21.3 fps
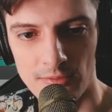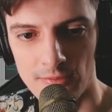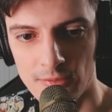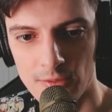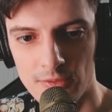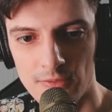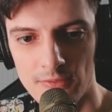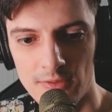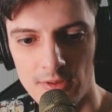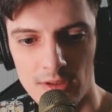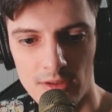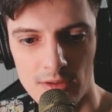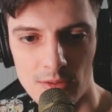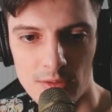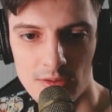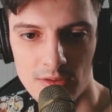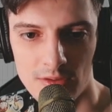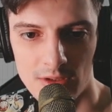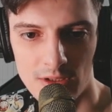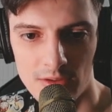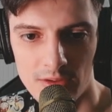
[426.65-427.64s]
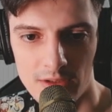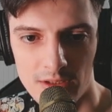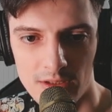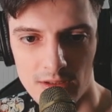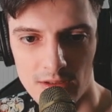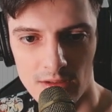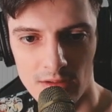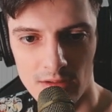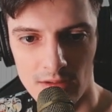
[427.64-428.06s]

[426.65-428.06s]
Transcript: first thing you're hearing